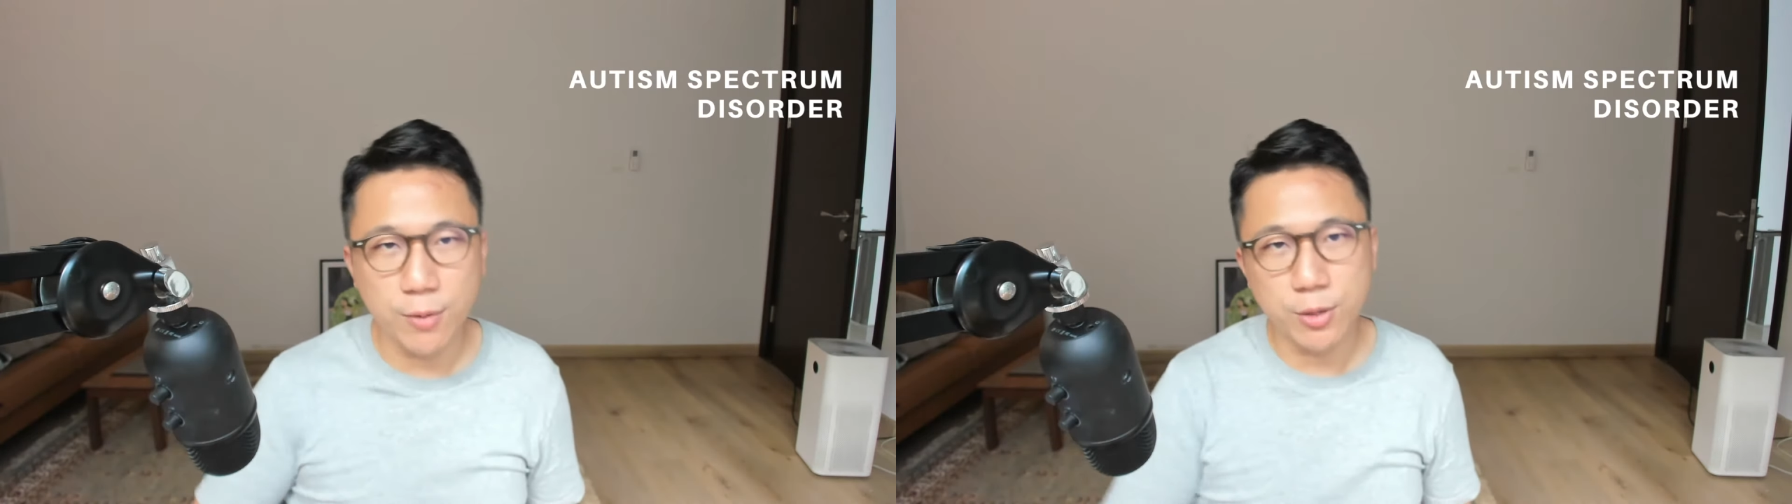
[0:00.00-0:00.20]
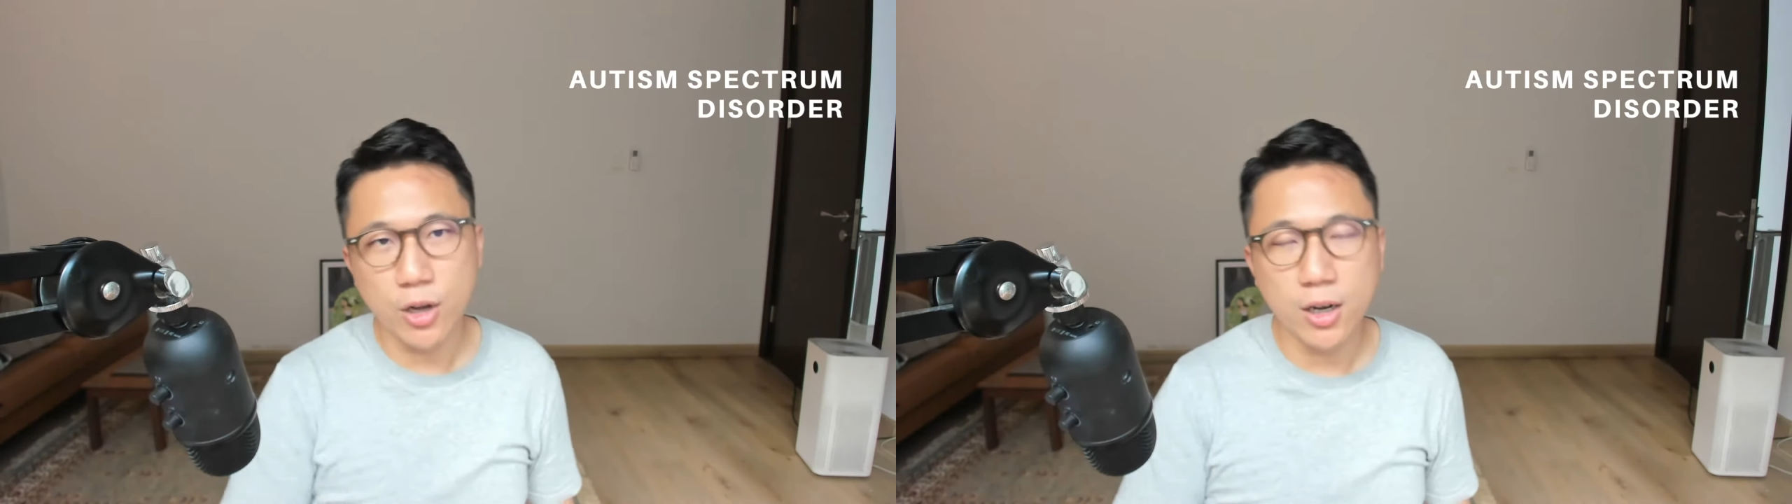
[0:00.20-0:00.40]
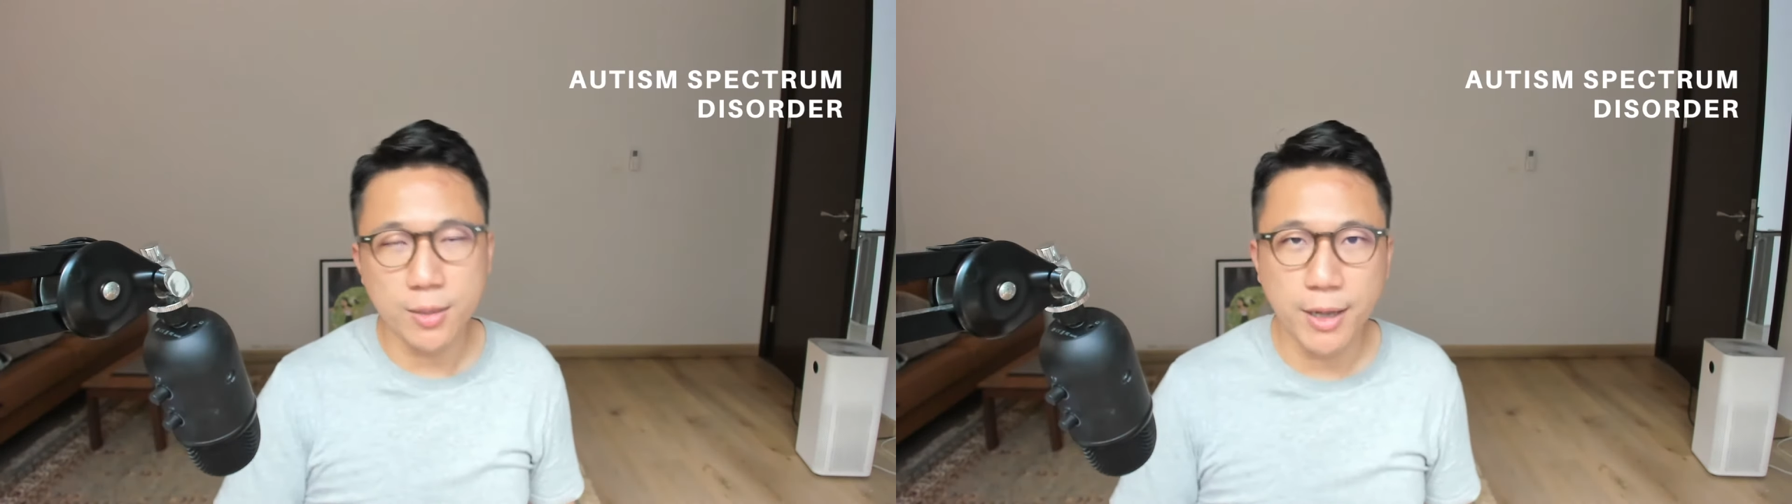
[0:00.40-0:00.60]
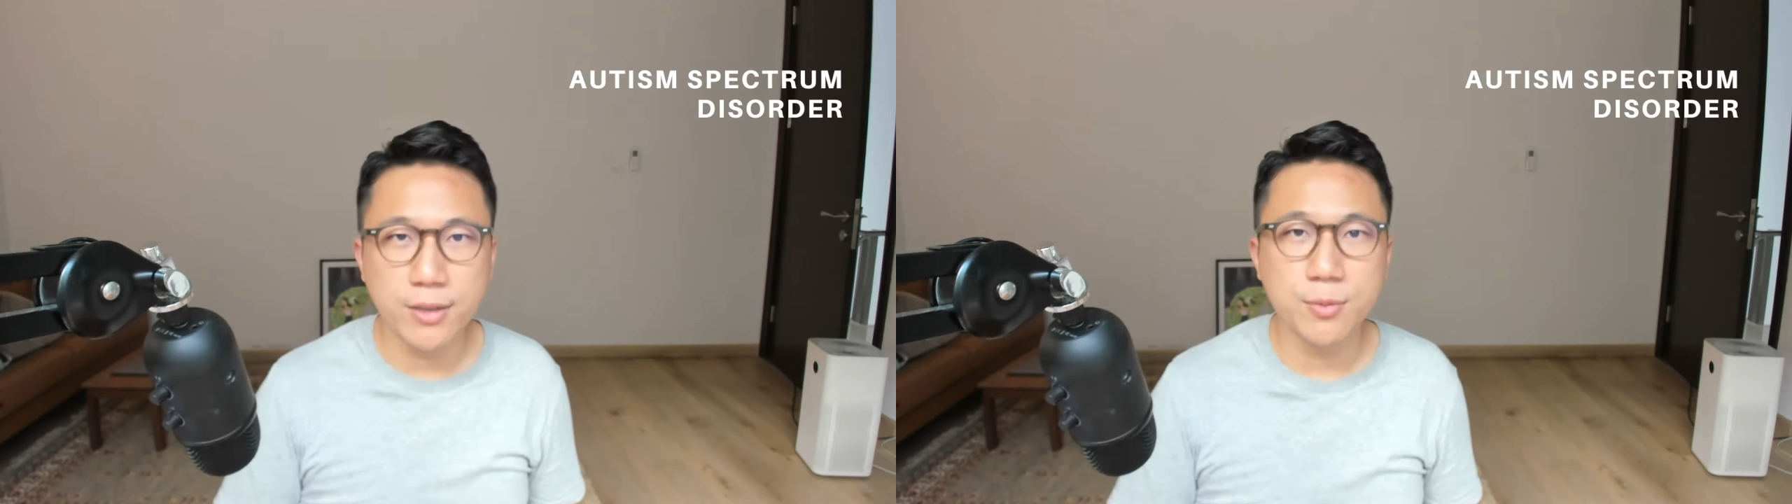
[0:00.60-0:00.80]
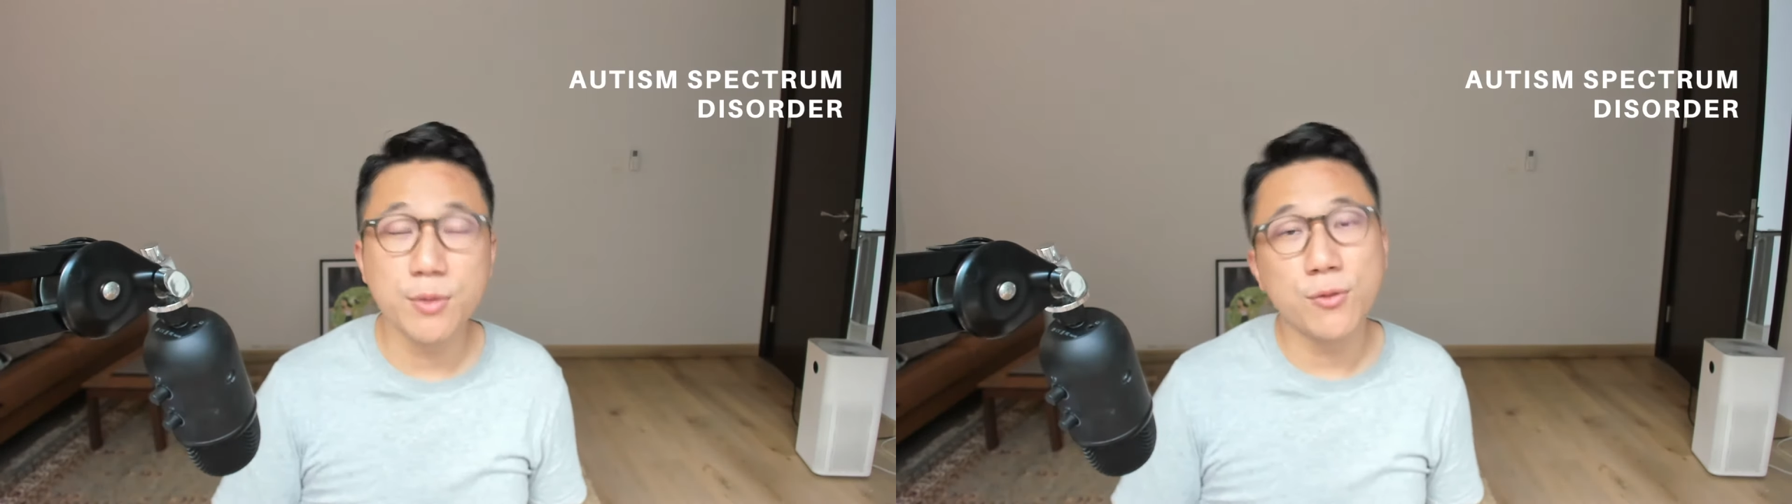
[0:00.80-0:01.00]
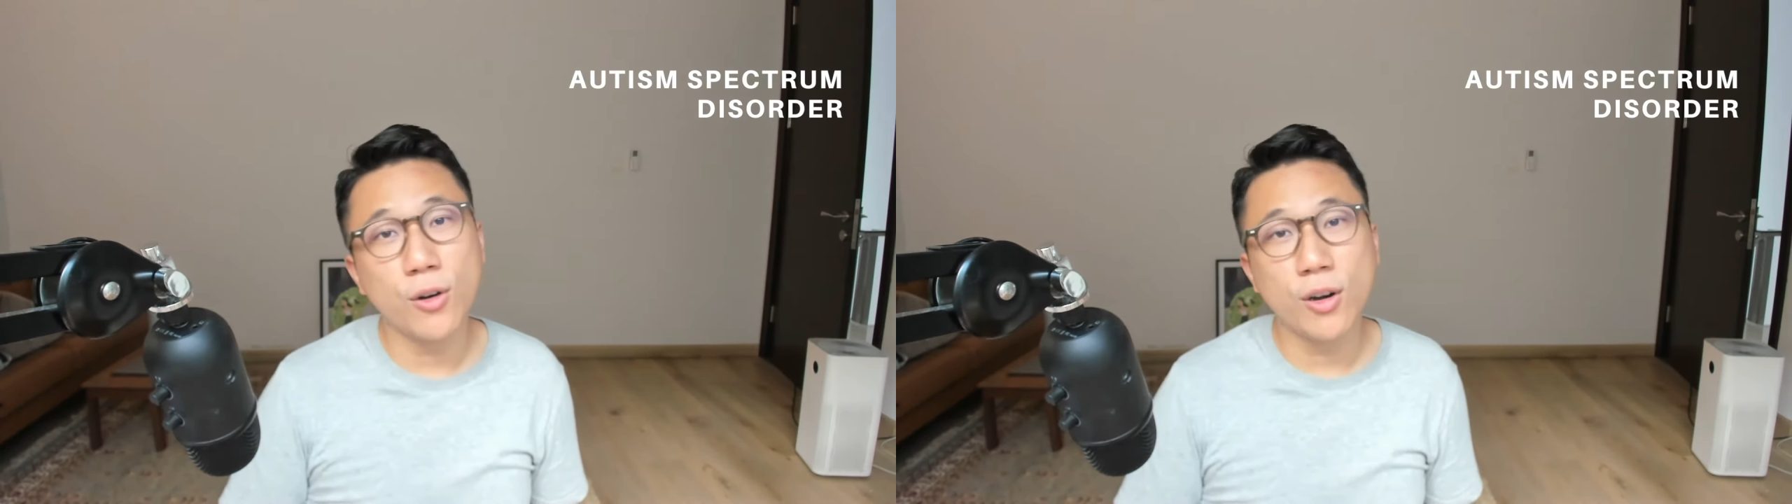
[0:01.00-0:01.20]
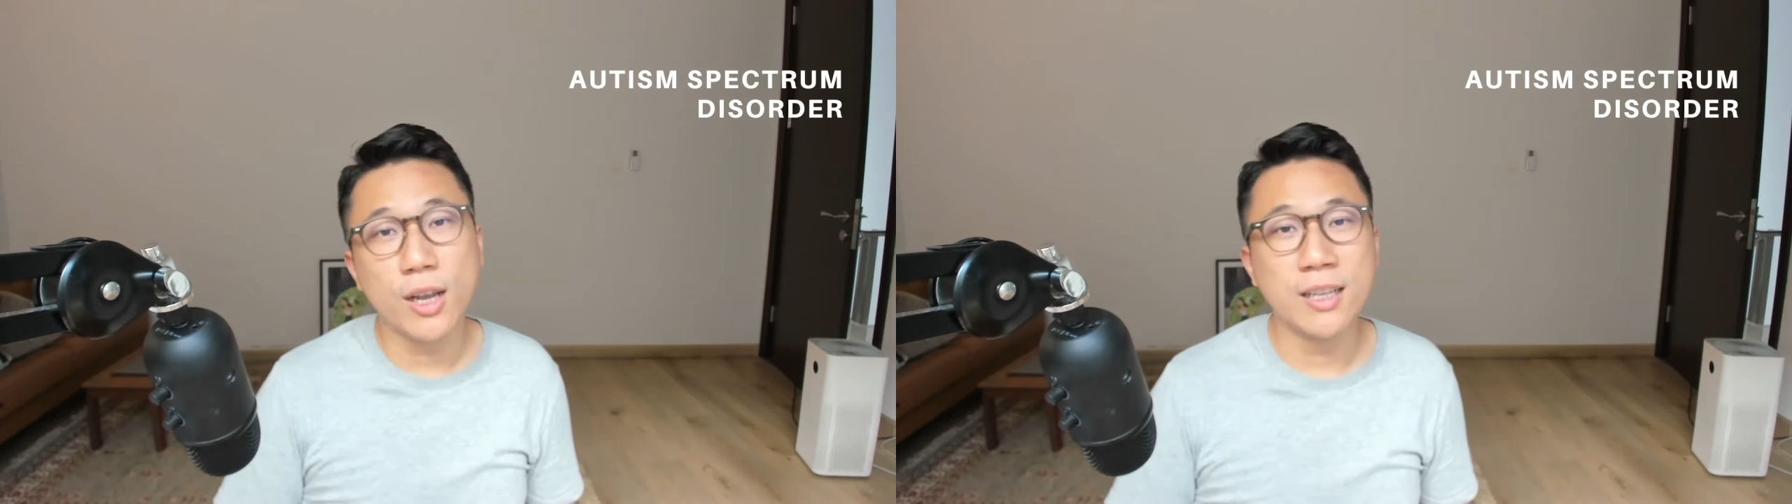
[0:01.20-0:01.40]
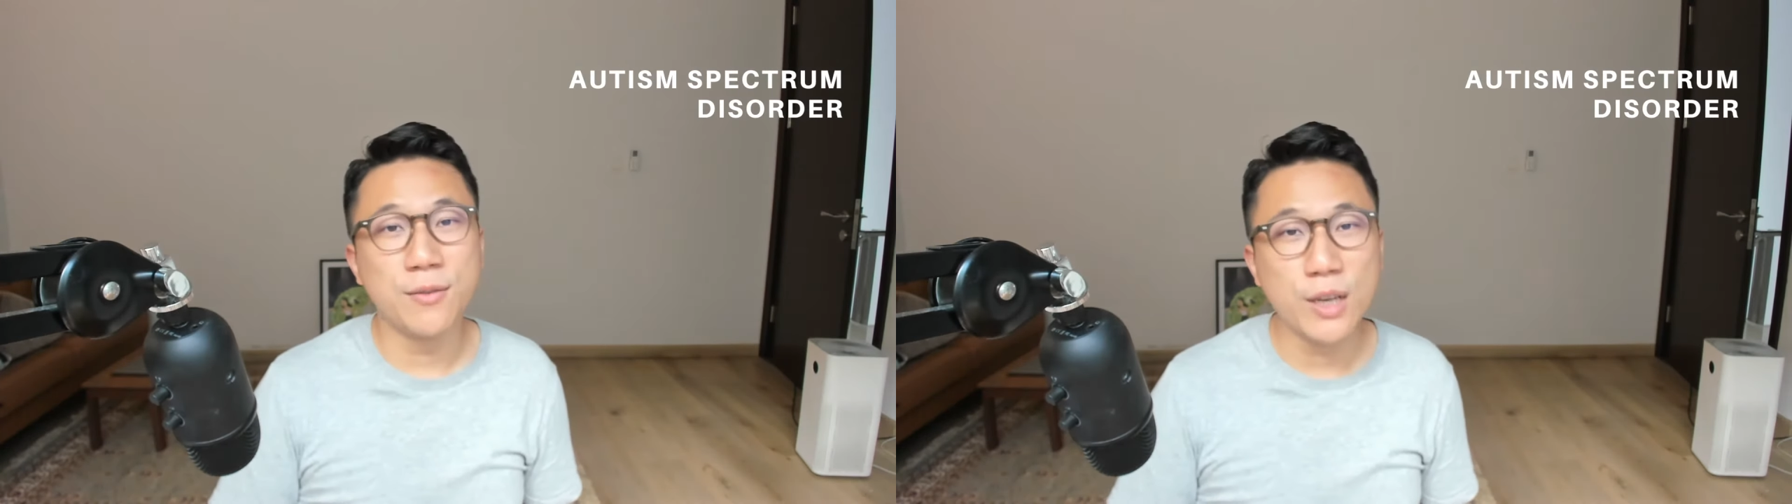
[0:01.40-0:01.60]
We talked about this before
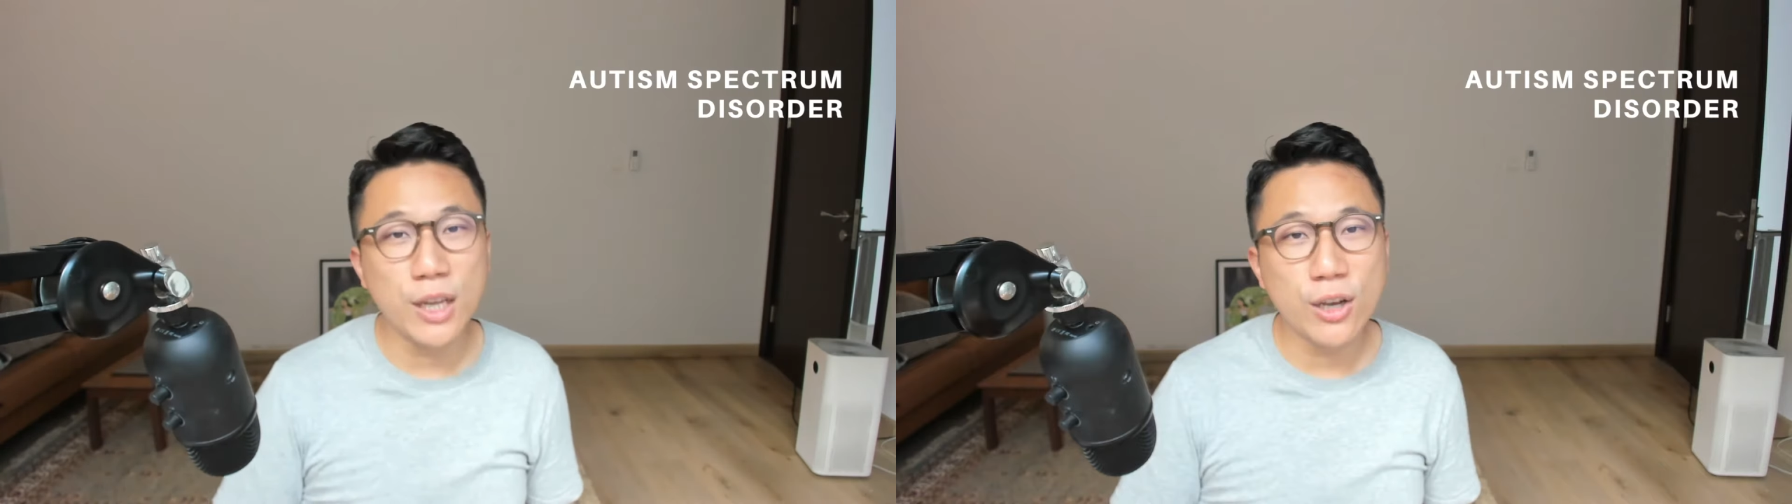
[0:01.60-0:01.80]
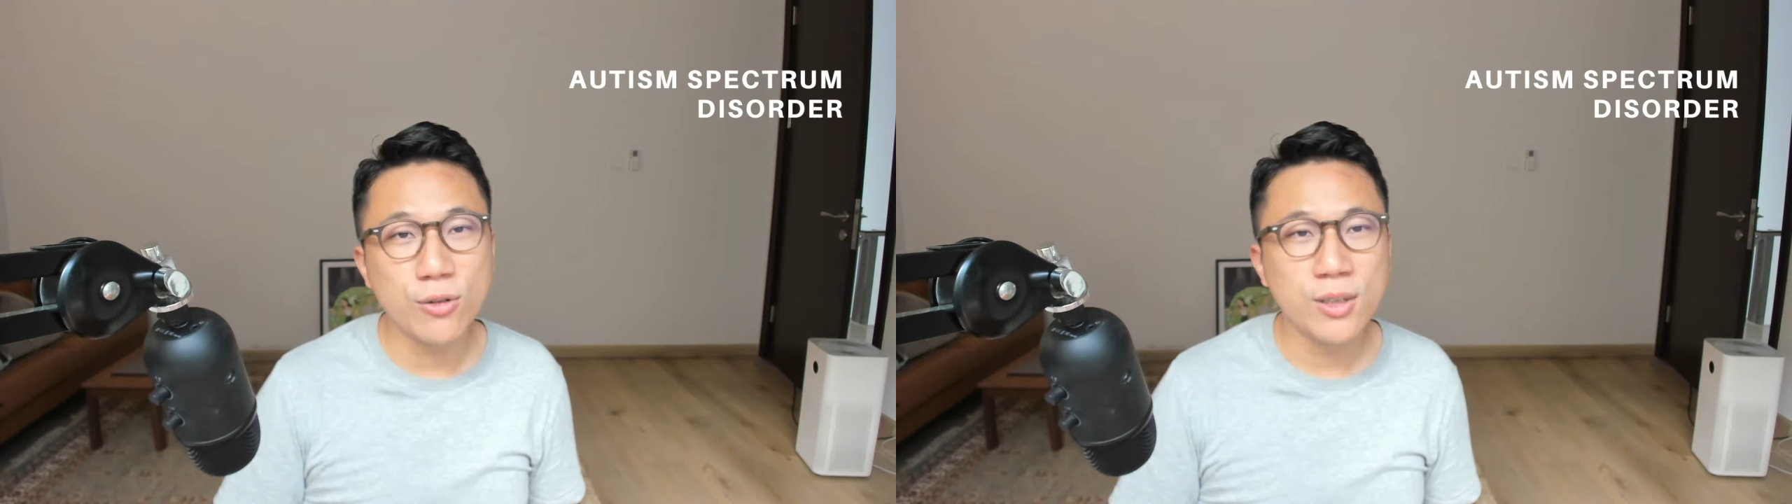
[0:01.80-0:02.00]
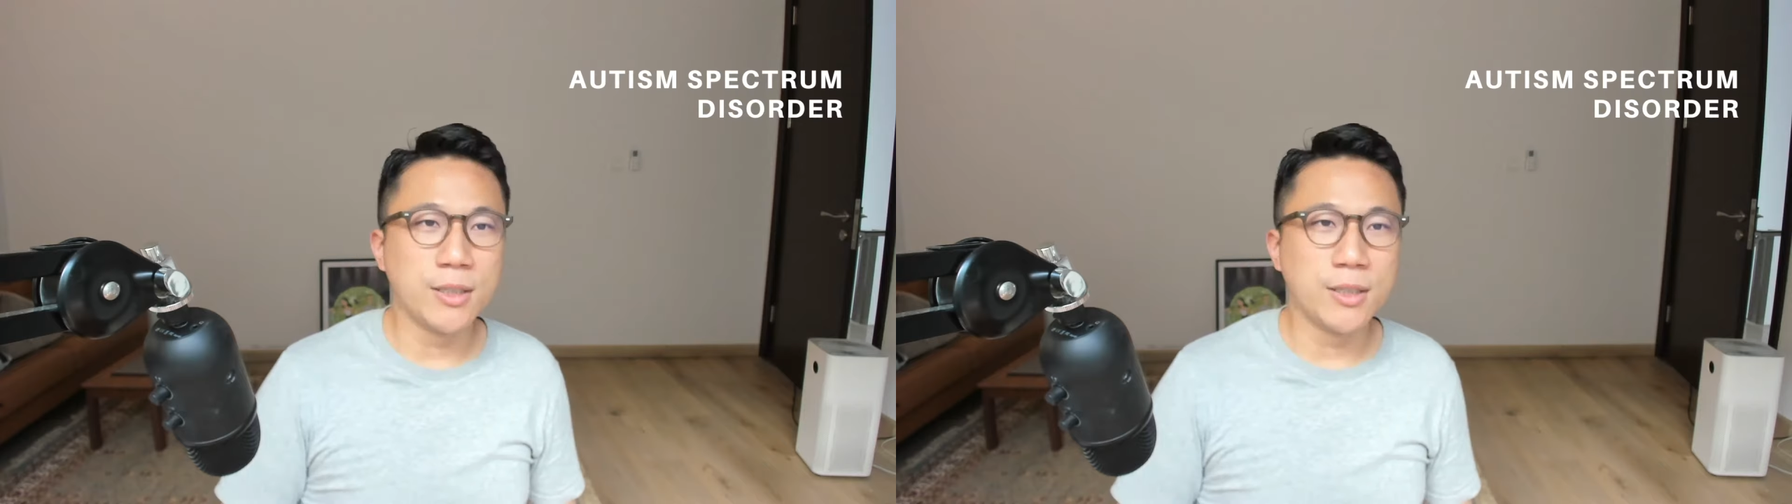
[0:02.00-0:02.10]
in a video.